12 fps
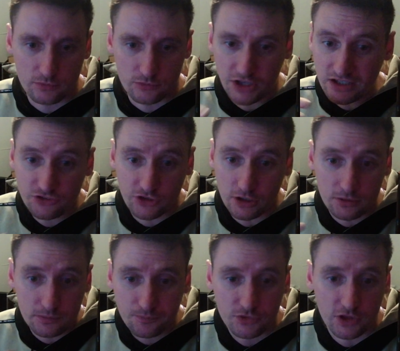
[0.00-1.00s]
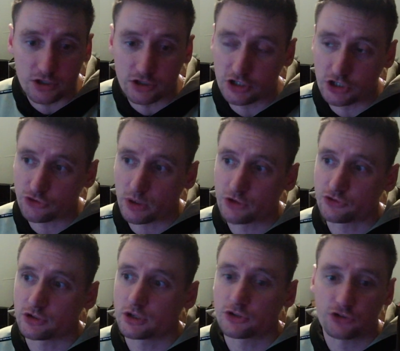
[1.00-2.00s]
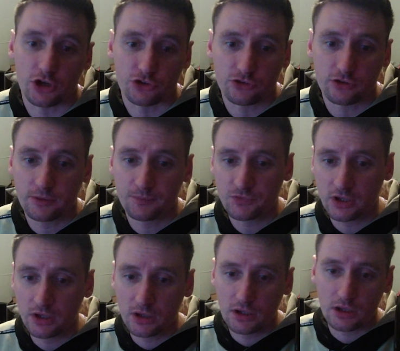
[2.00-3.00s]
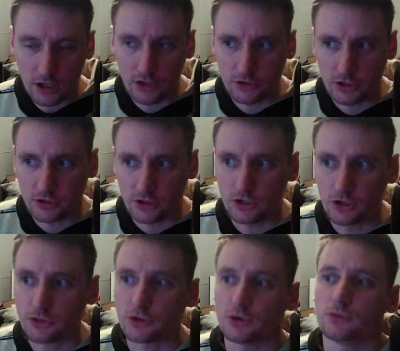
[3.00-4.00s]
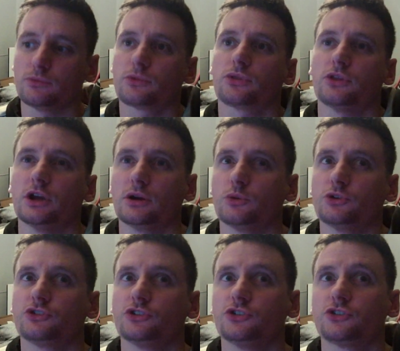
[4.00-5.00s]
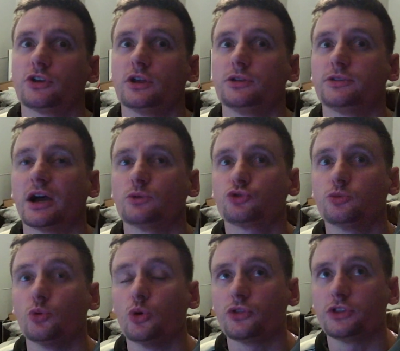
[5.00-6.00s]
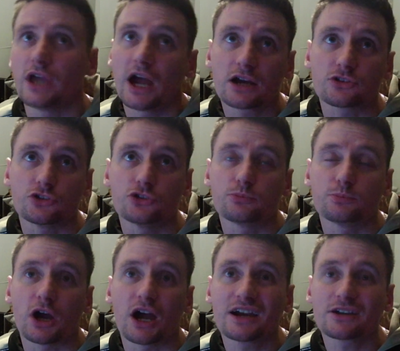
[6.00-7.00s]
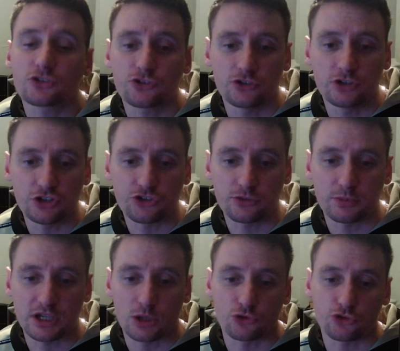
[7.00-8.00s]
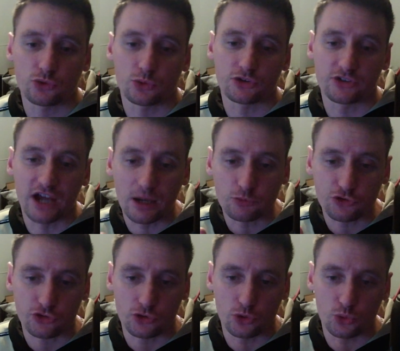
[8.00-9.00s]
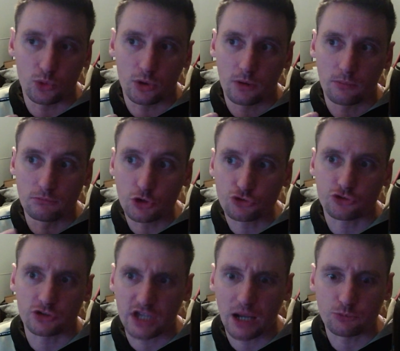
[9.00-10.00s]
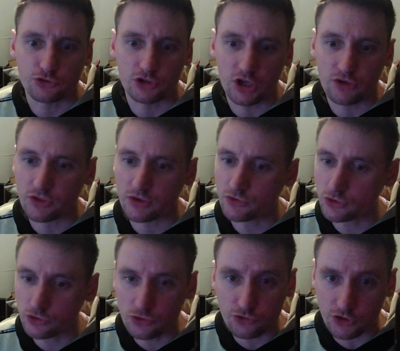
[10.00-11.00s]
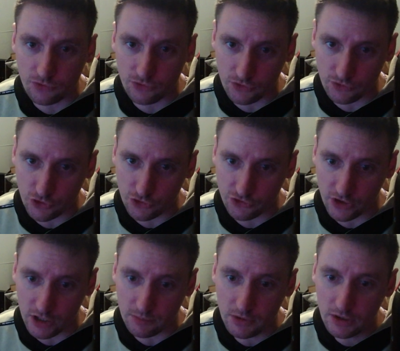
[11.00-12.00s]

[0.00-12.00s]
data that you need to actually adjust. And then another thing which is down to more the actors, but actors need to be able to adapt to motion capture if they've not used it for the first time.